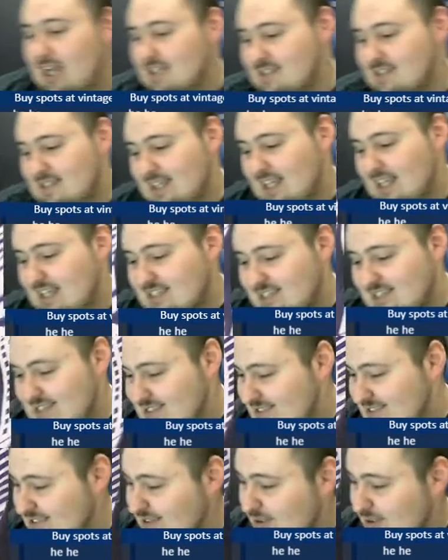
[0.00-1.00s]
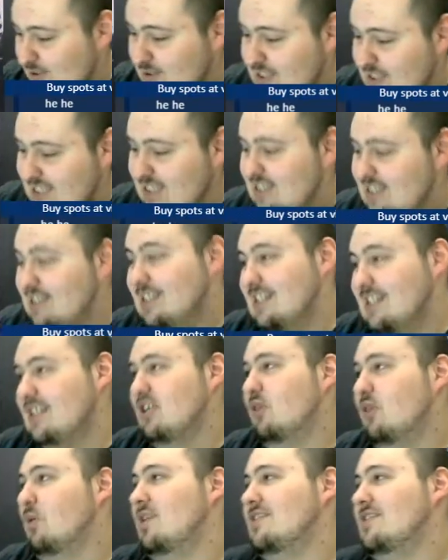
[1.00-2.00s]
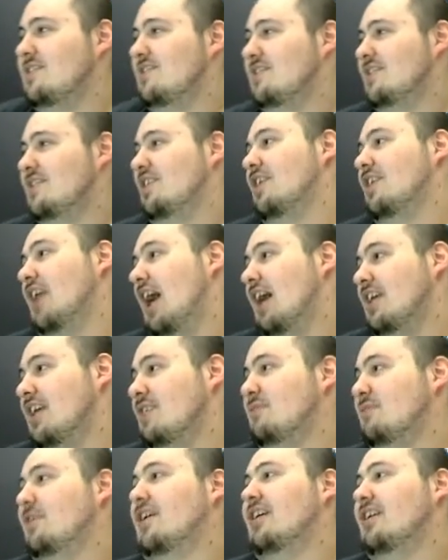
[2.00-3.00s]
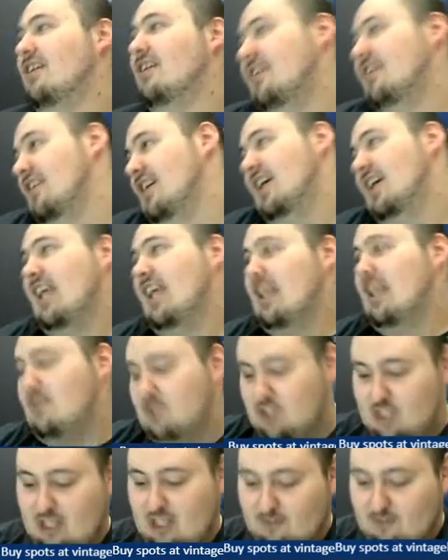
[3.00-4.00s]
I guess, you know, Dino wasn't just a good hockey player. He was Chef